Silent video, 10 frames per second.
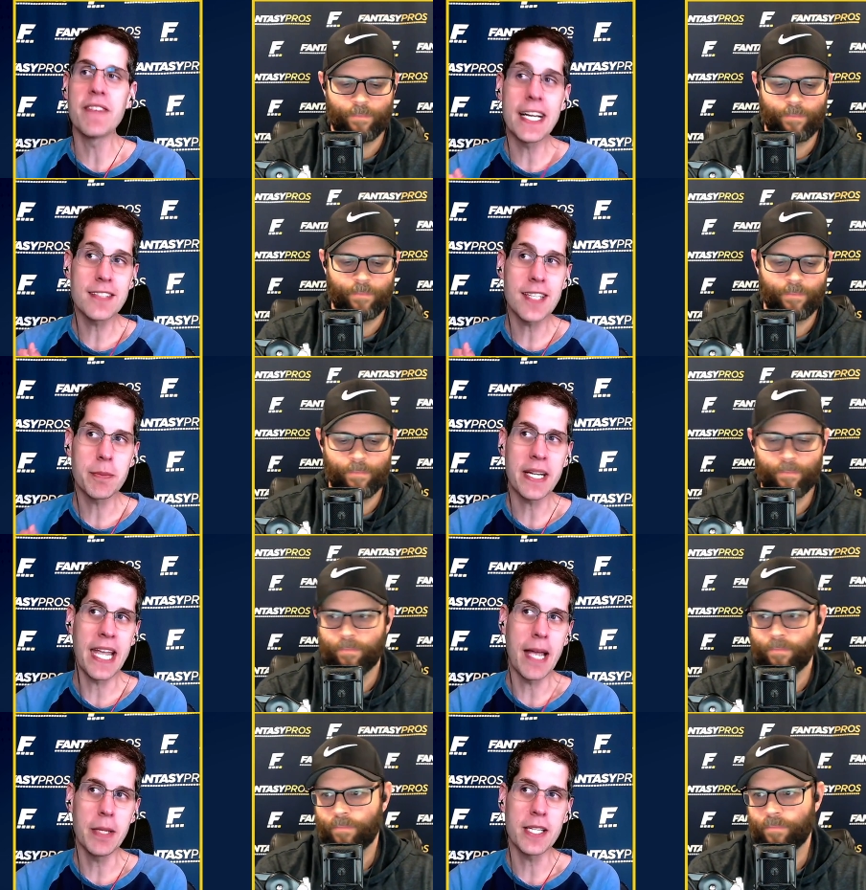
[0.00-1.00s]
Speaker 1: We've now talked about
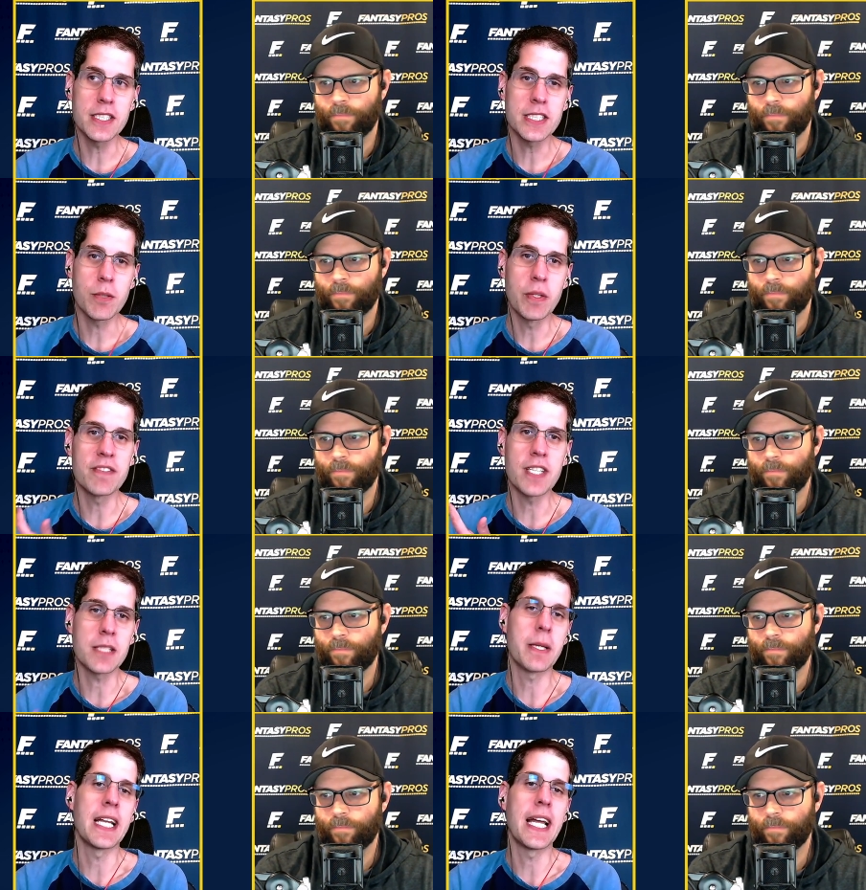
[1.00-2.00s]
Cam Akers. We've talked
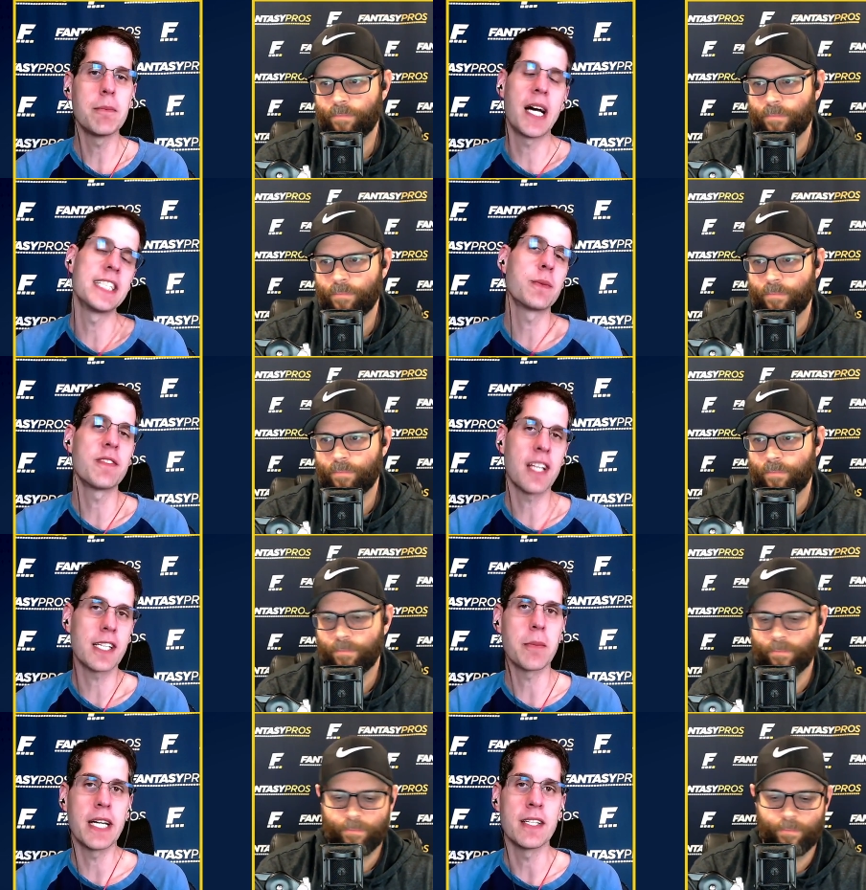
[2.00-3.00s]
about Nyheim Hines. We've talked
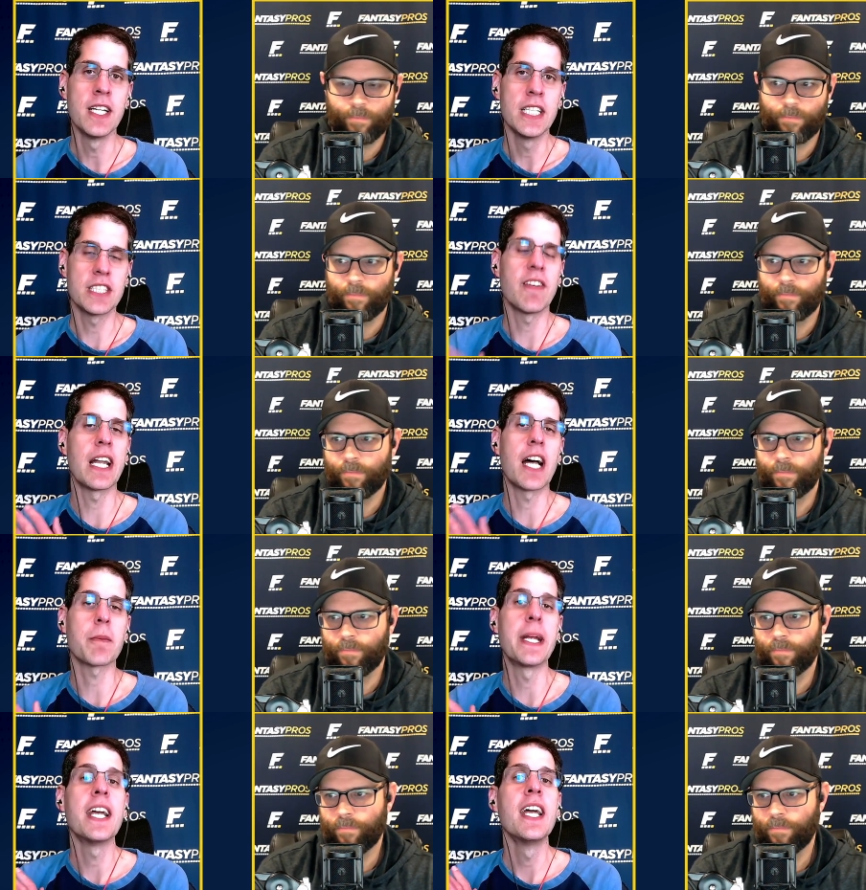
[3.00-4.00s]
about Salvon
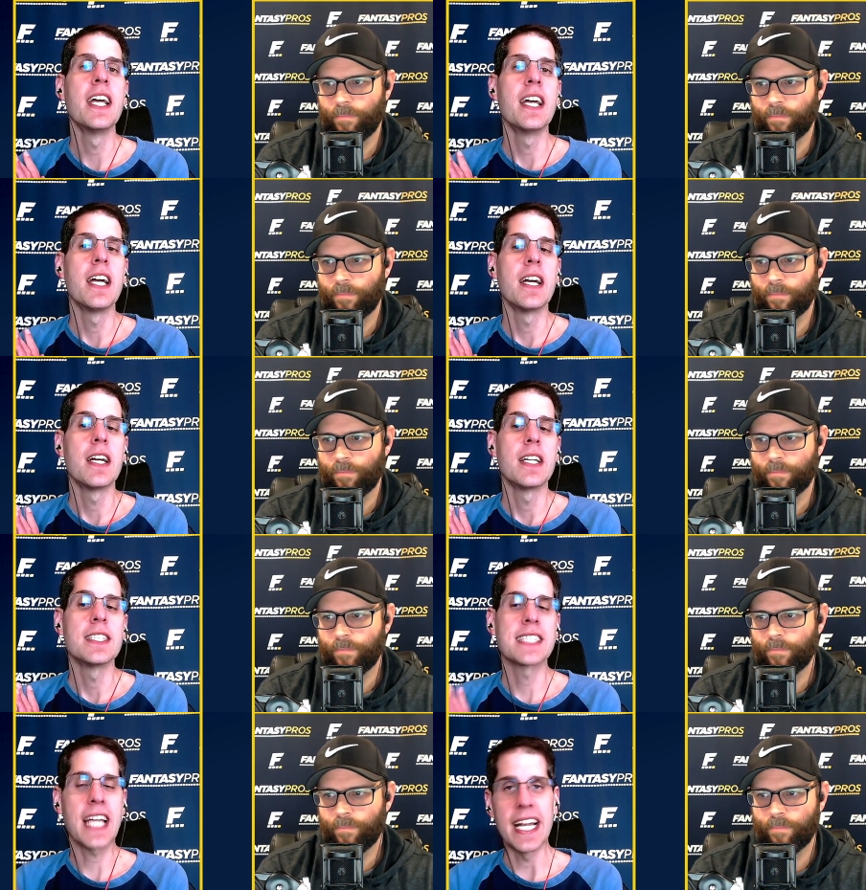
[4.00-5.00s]
Ahmed.
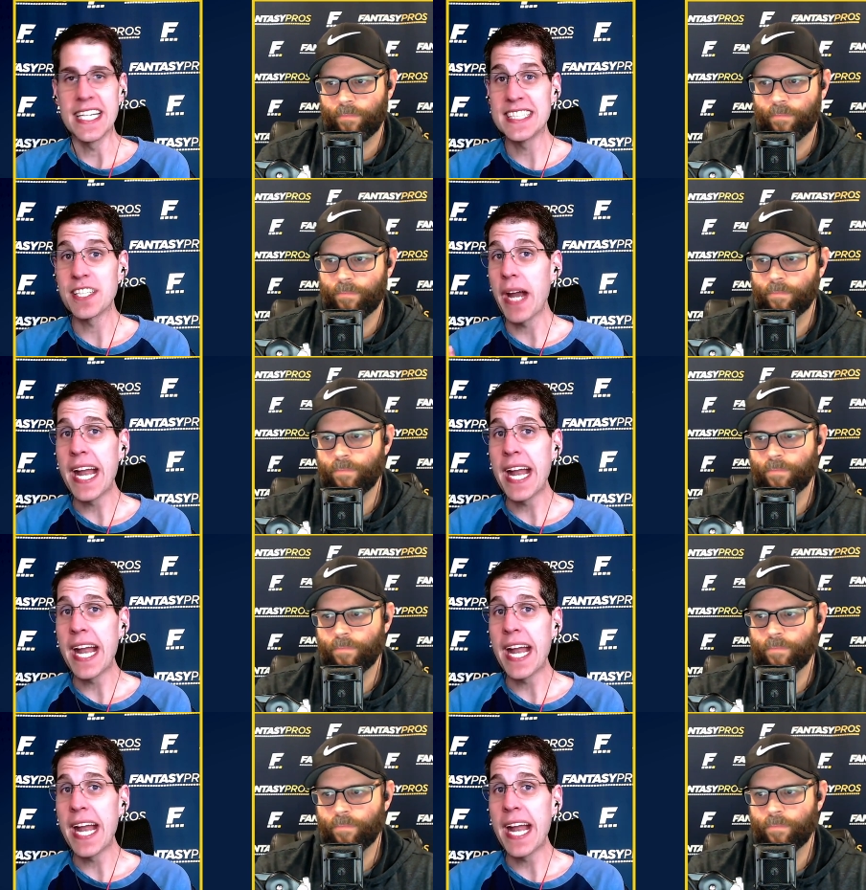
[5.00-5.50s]
Scott, is there